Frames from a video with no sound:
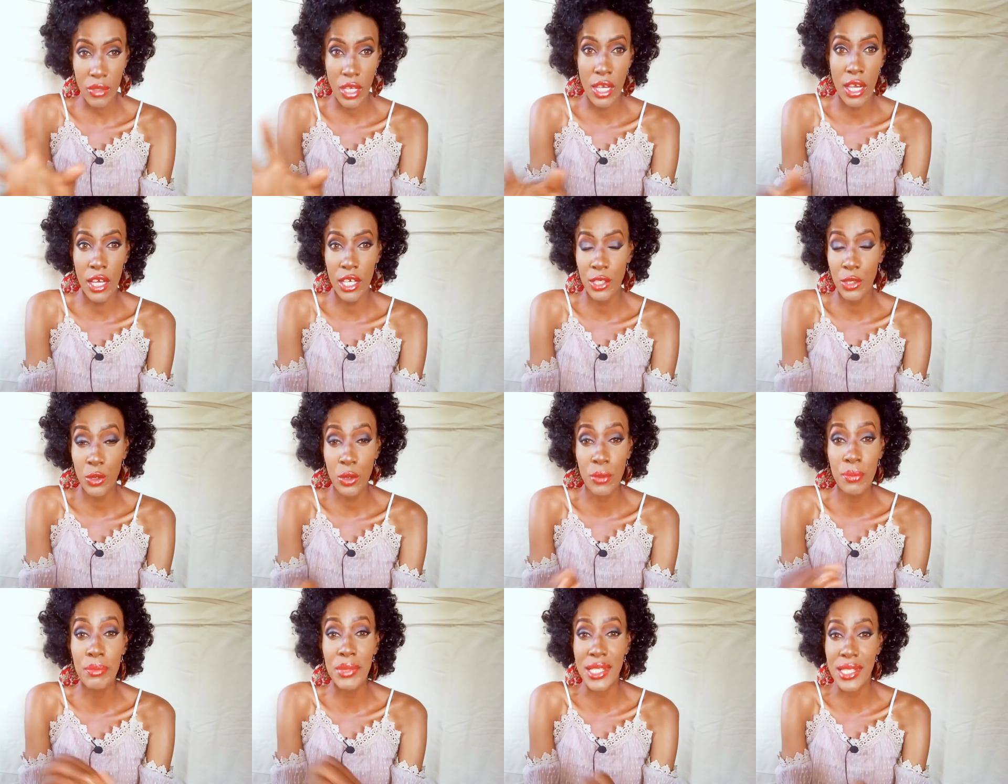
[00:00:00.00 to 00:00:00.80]
uh,
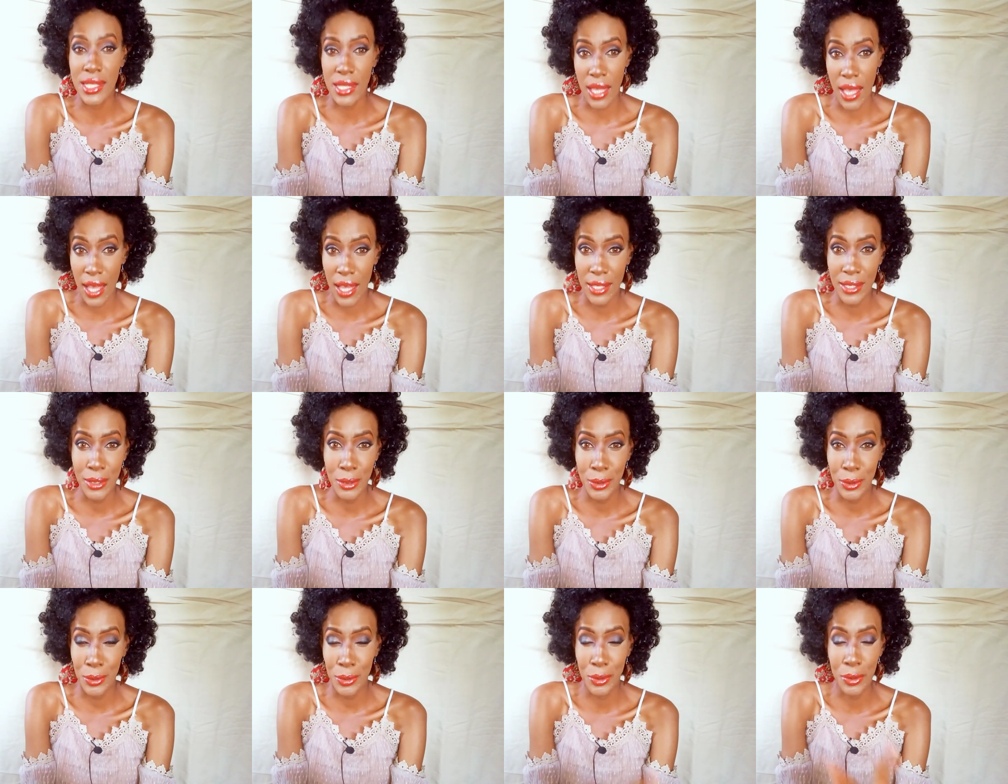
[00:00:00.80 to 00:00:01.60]
don't be sad
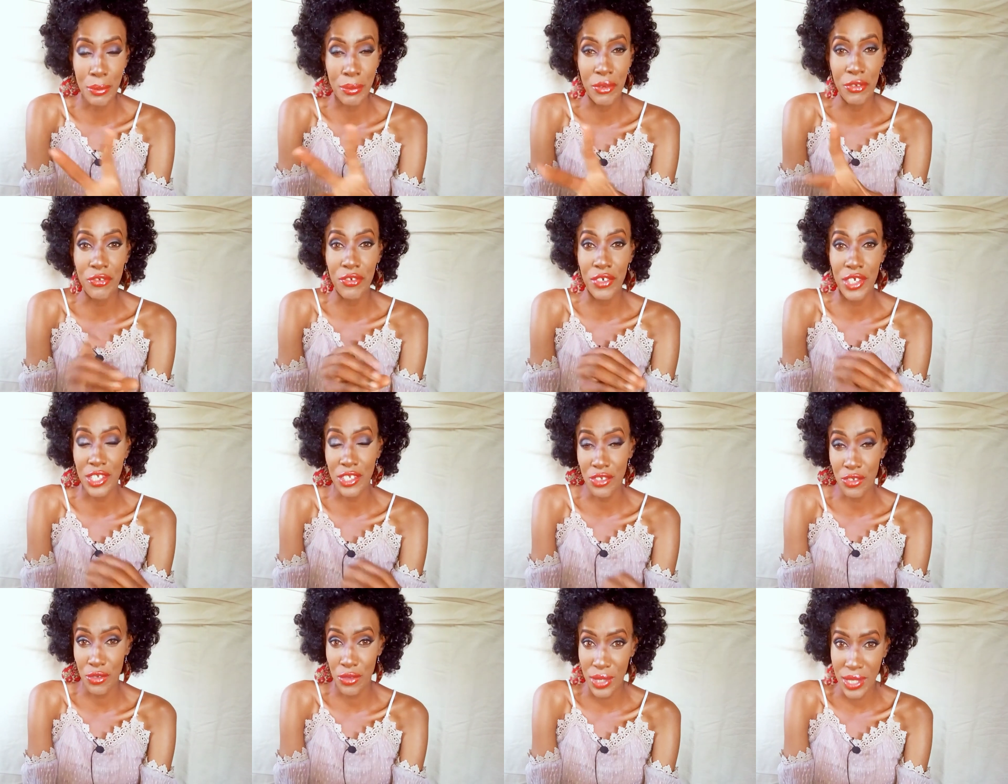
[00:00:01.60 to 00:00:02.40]
don't be
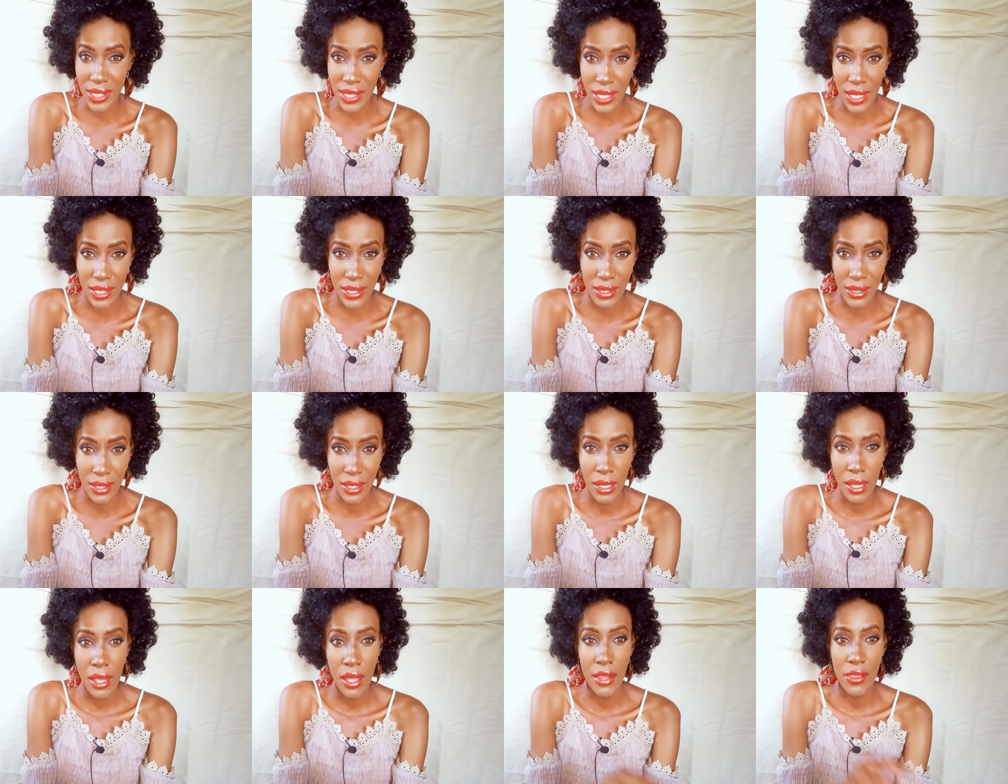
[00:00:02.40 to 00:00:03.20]
frustrated
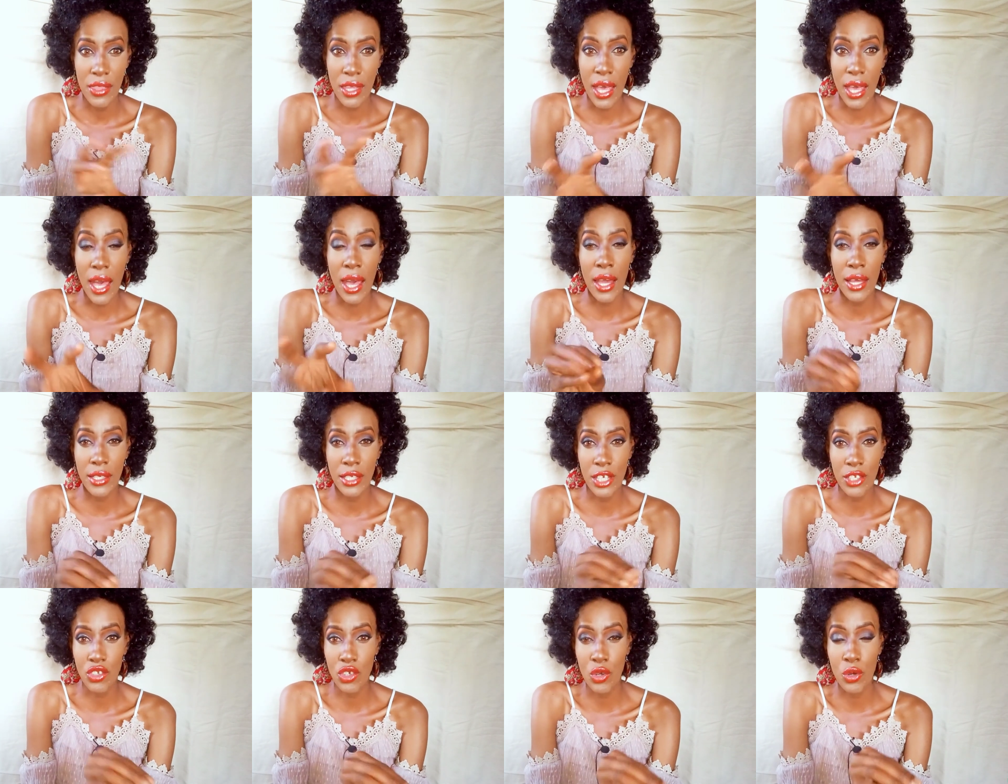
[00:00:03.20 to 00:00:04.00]
there are
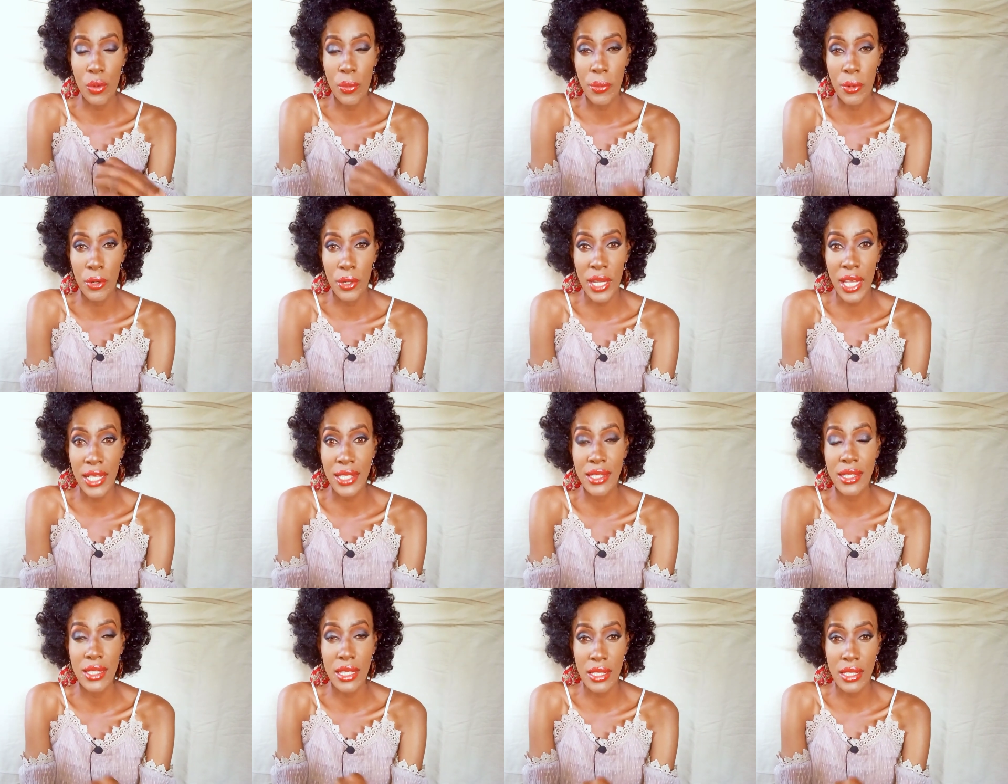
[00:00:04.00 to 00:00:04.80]
natural
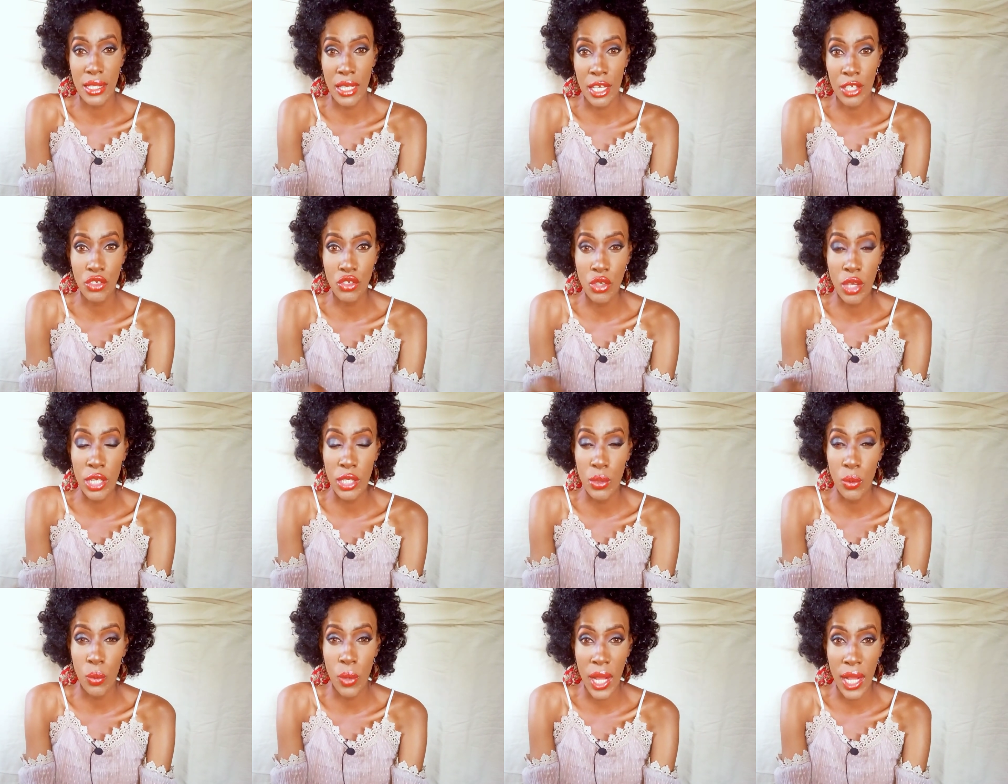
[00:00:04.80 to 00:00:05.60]
products that
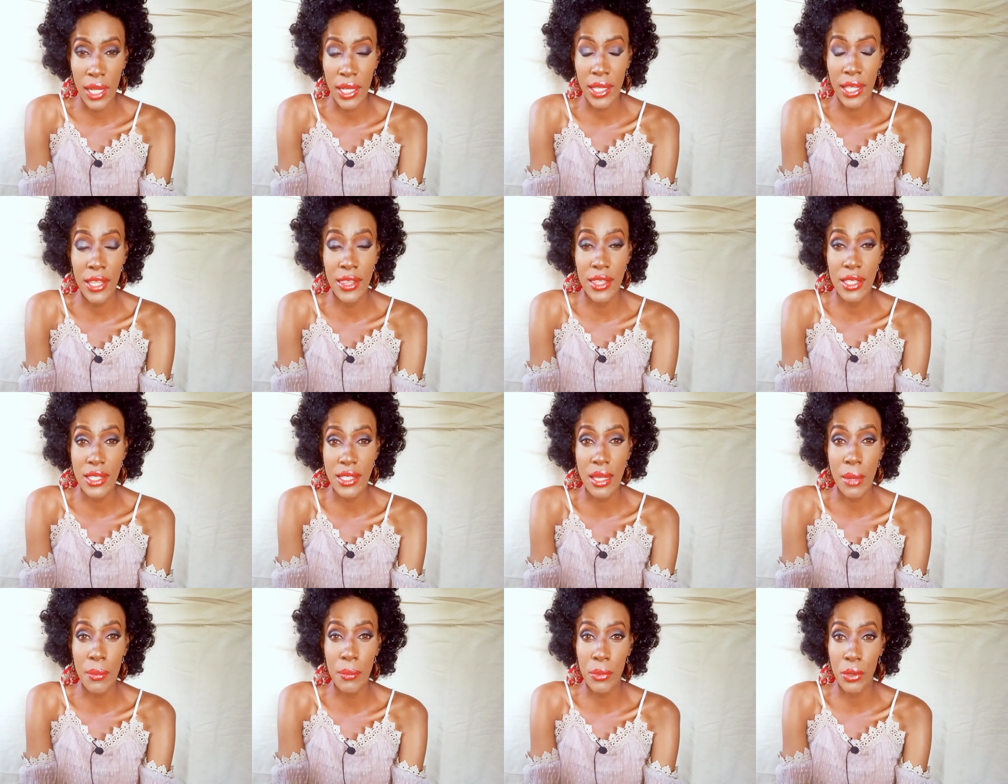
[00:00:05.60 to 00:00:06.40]
actually work and
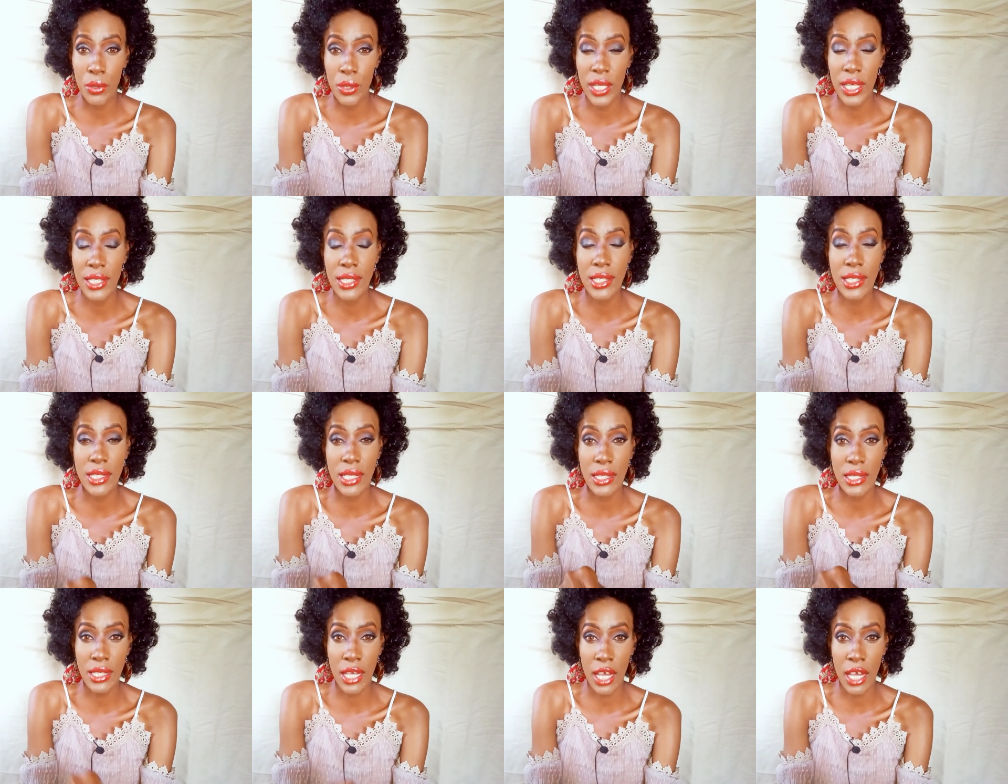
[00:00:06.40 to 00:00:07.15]
these are products that